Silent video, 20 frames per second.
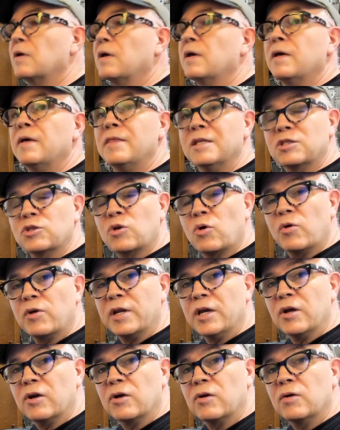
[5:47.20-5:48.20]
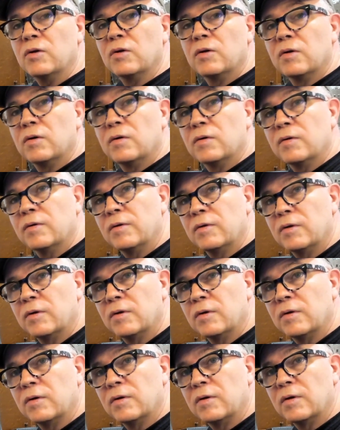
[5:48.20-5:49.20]
this chord here,
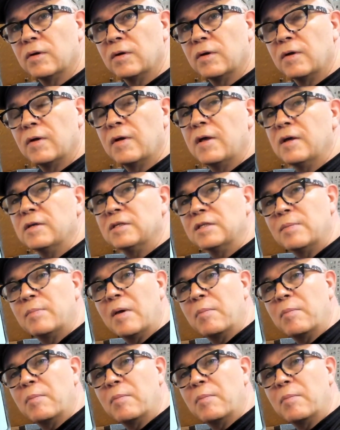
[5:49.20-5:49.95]
some